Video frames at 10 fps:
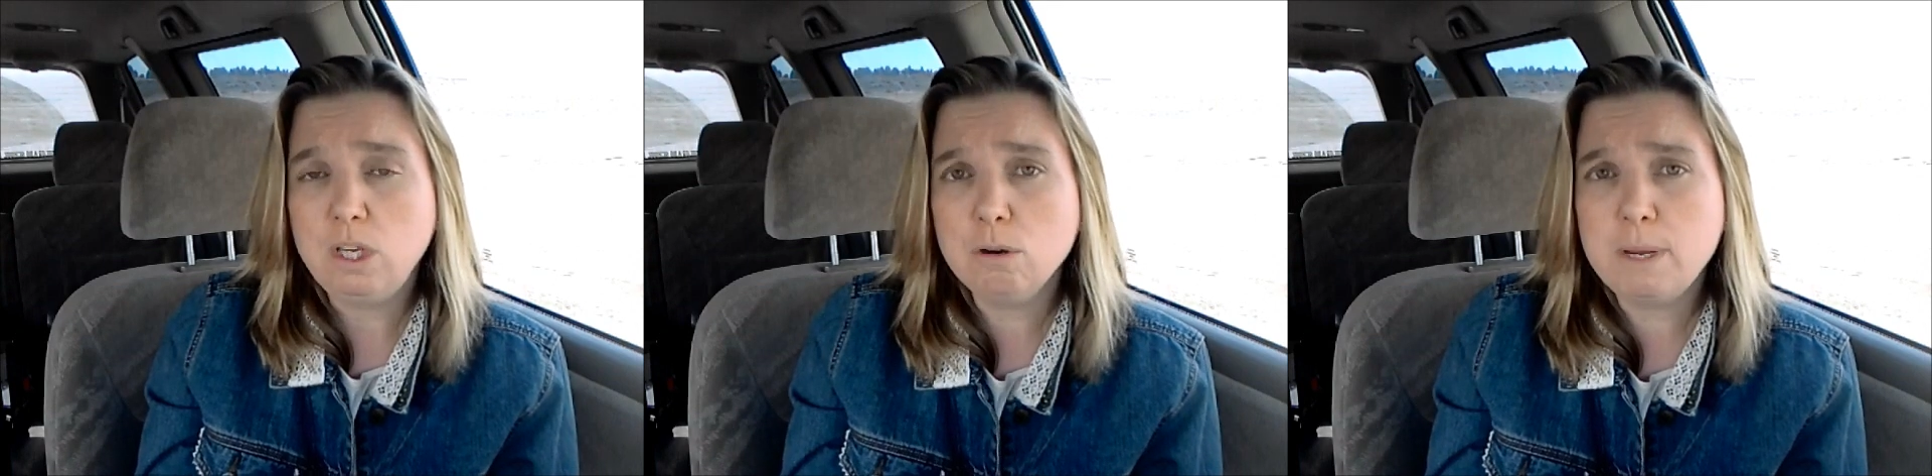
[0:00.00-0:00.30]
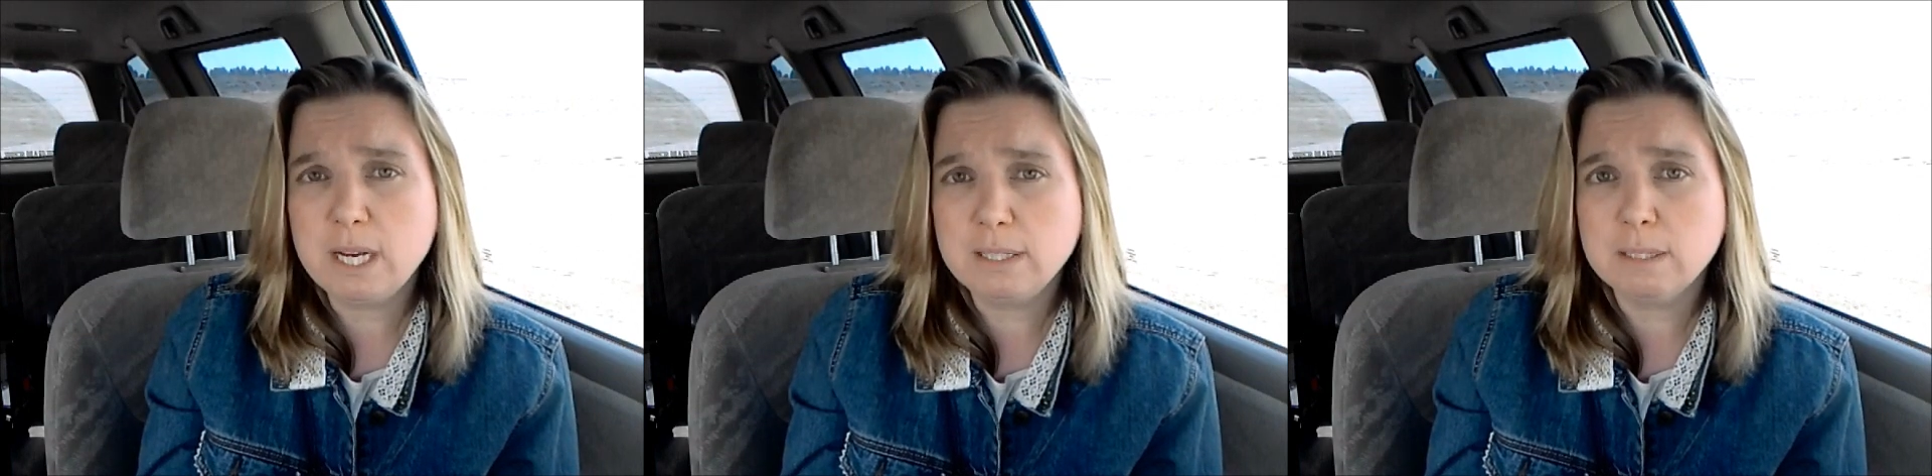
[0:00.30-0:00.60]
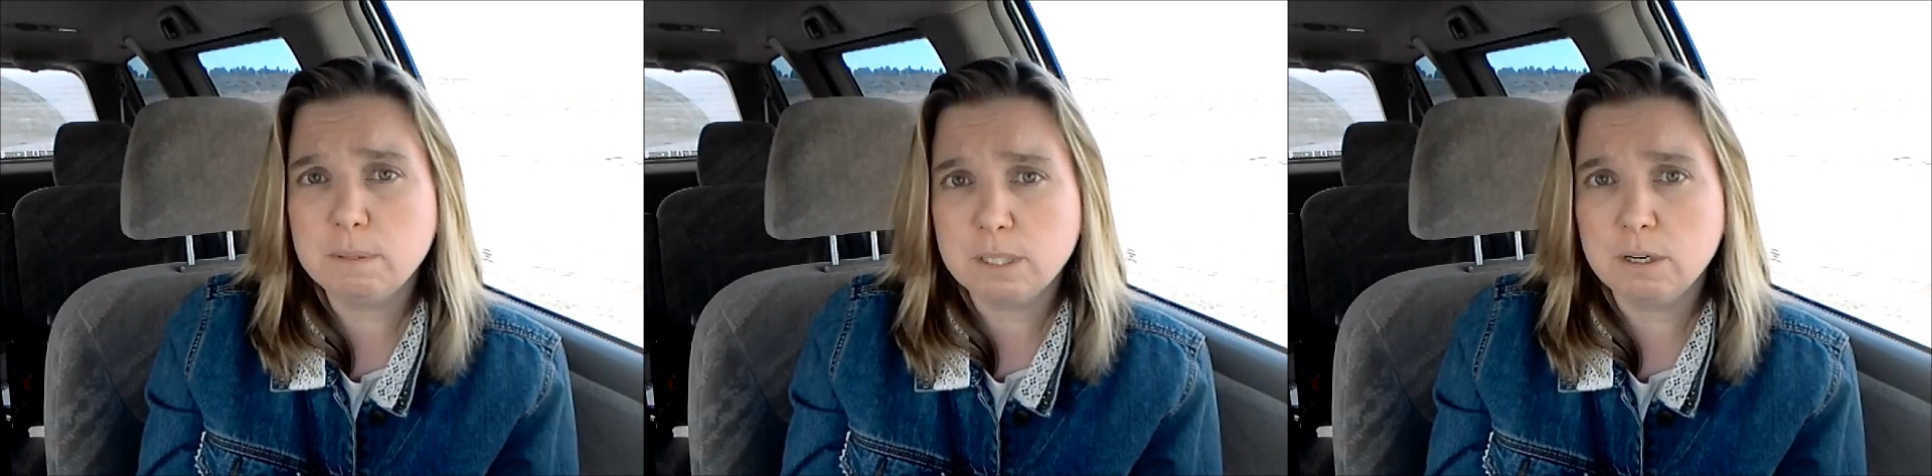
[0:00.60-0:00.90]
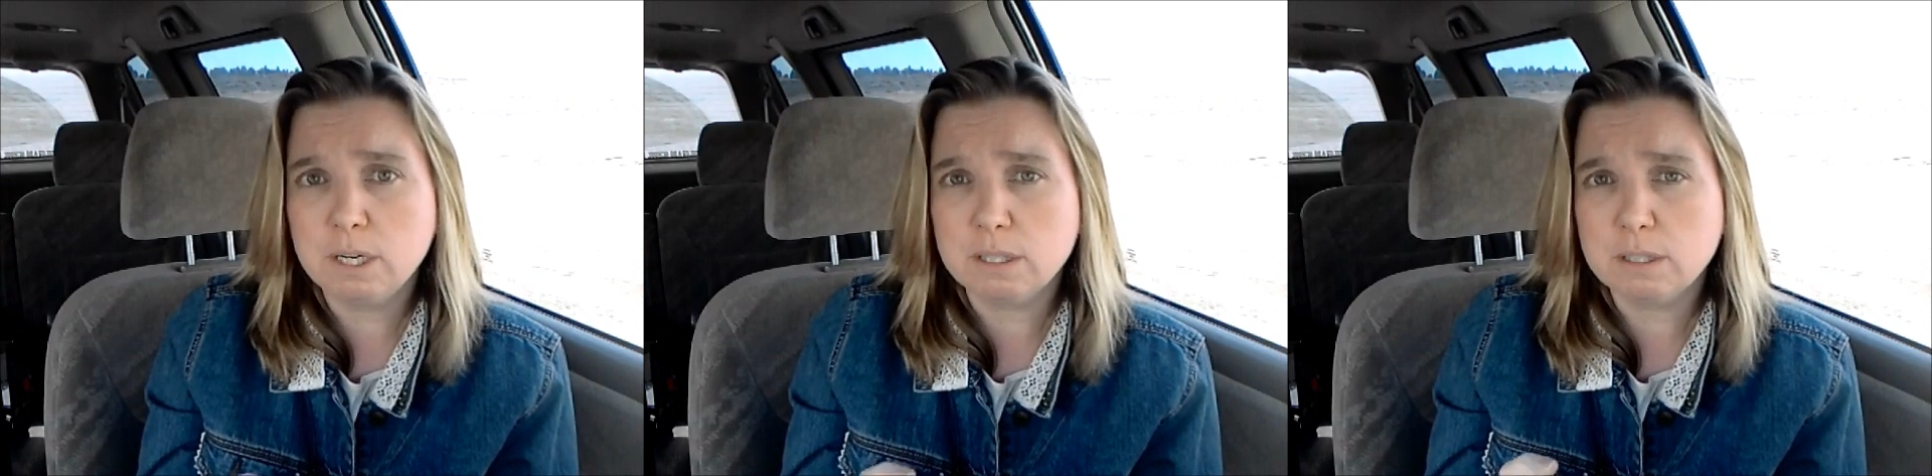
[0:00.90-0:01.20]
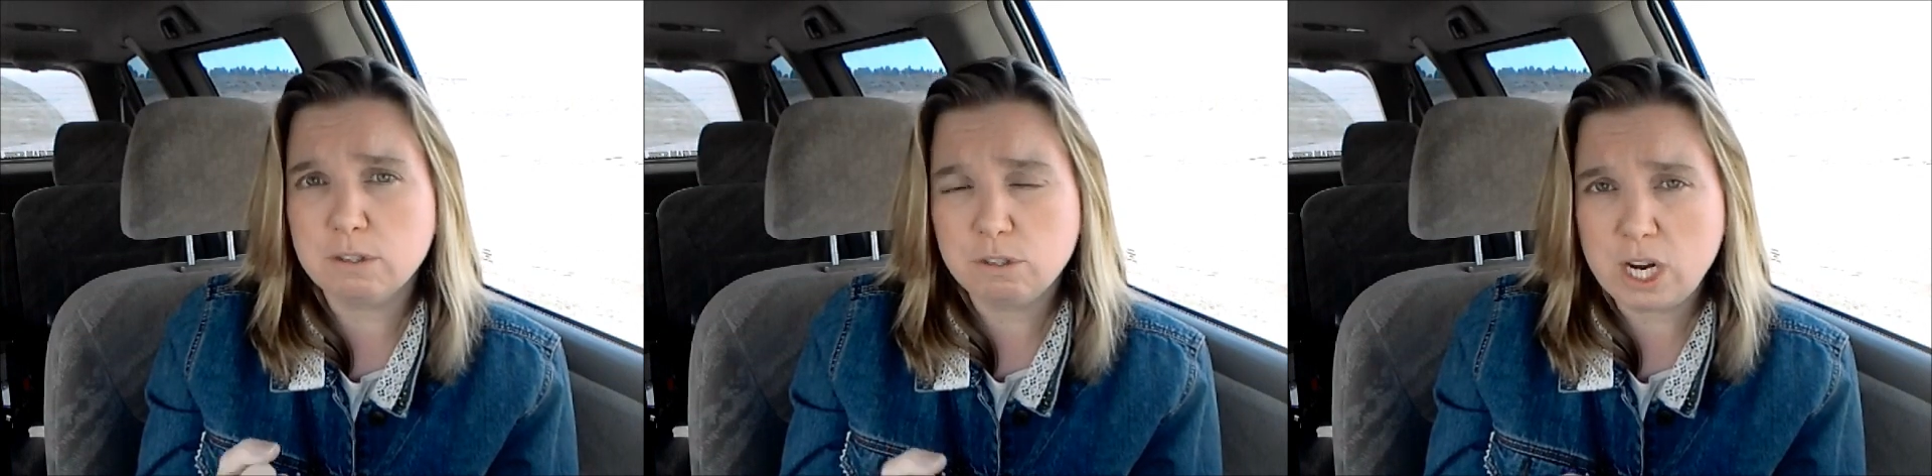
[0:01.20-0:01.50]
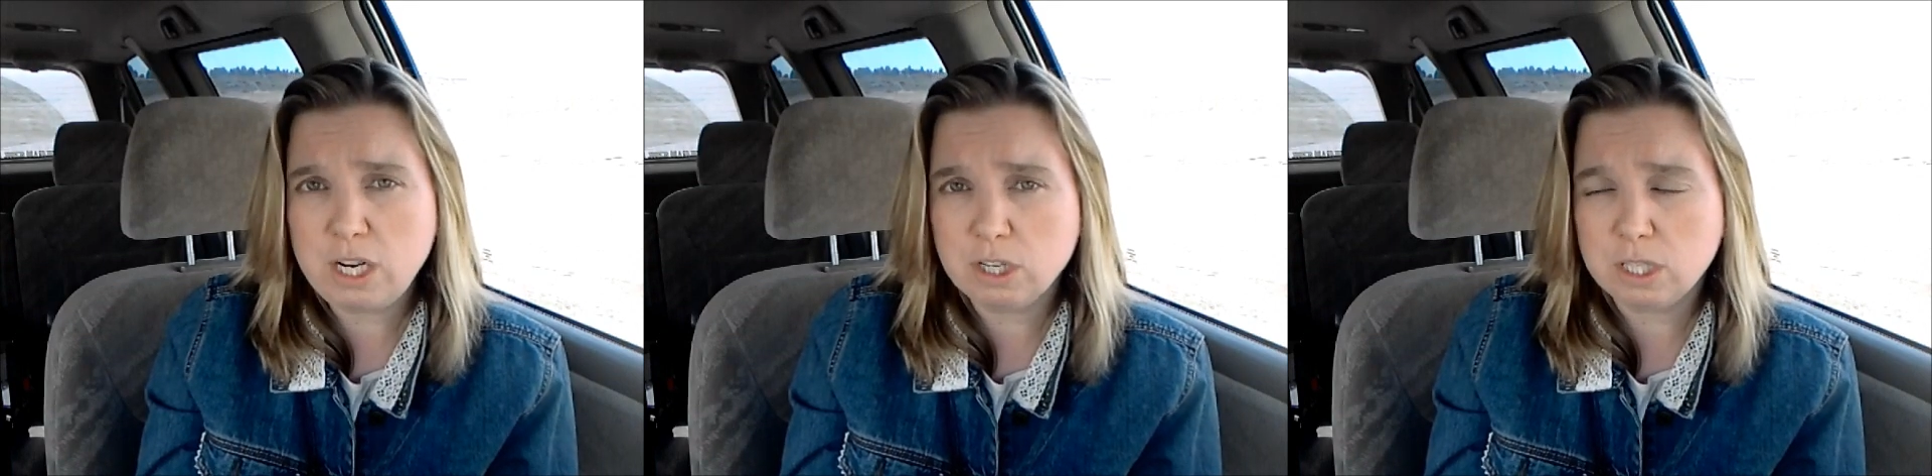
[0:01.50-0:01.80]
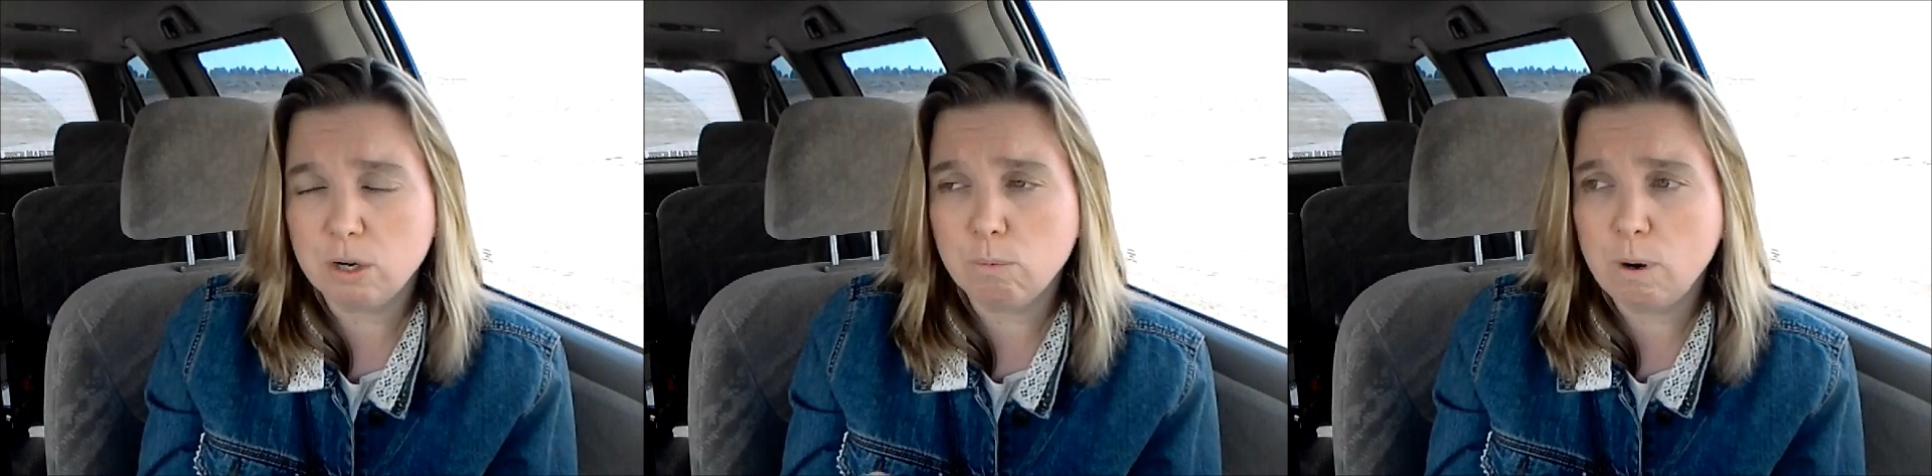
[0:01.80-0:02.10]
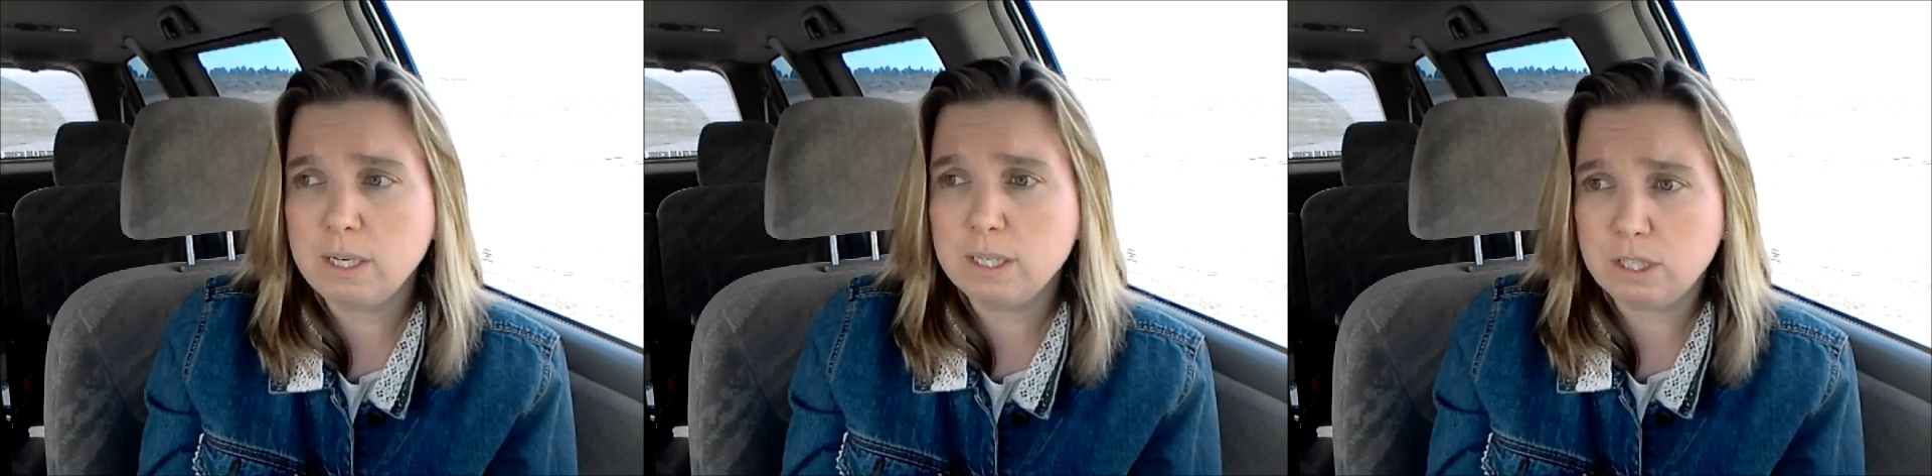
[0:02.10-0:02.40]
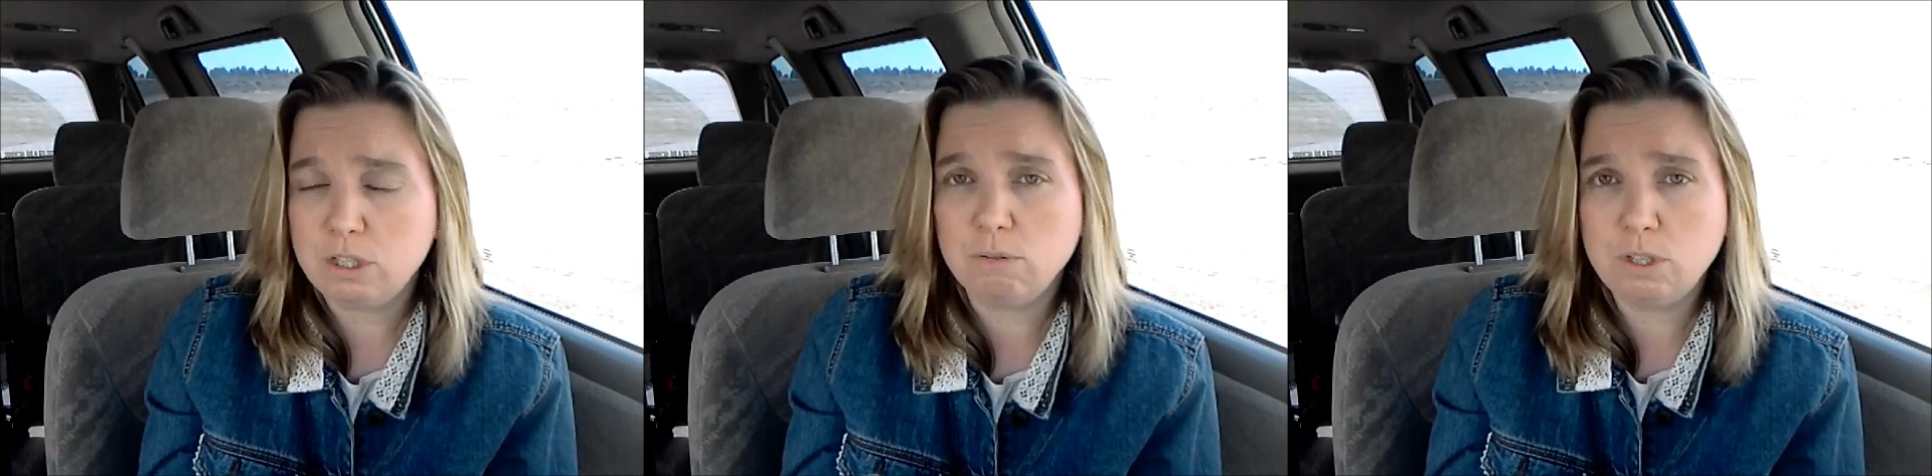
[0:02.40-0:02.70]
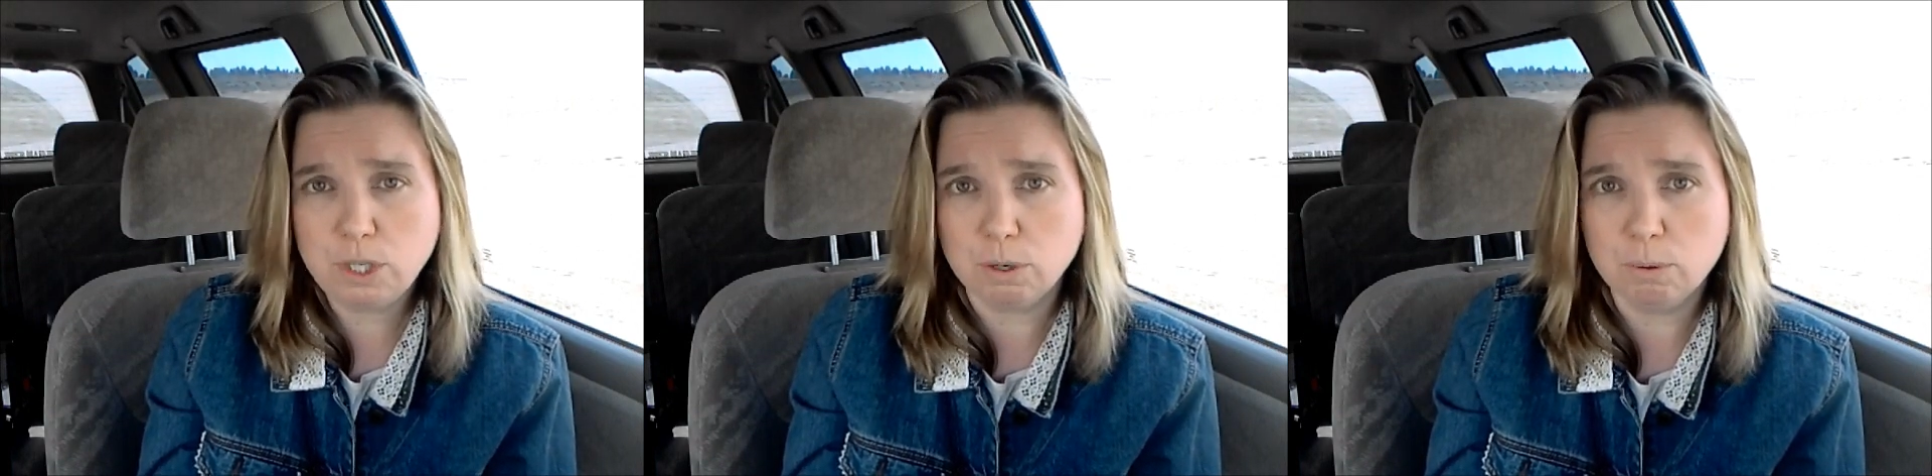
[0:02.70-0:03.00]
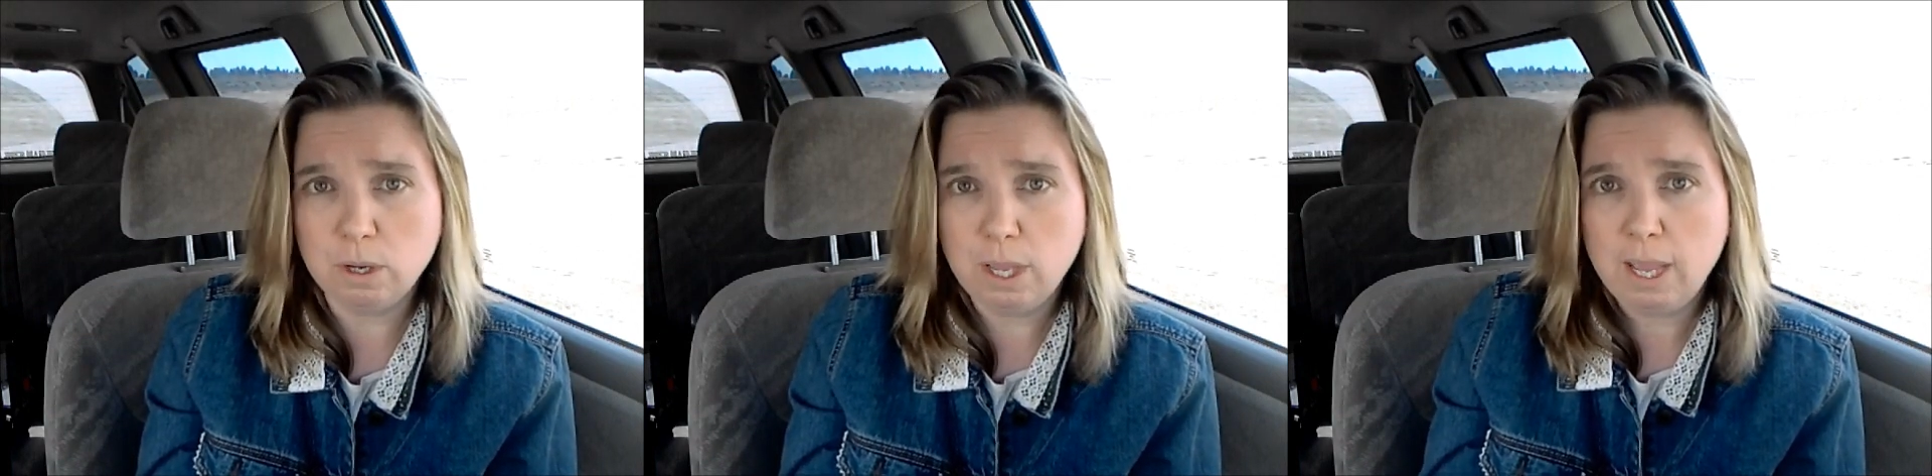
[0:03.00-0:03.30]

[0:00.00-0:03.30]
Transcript: You're making some serious changes here. What did you do?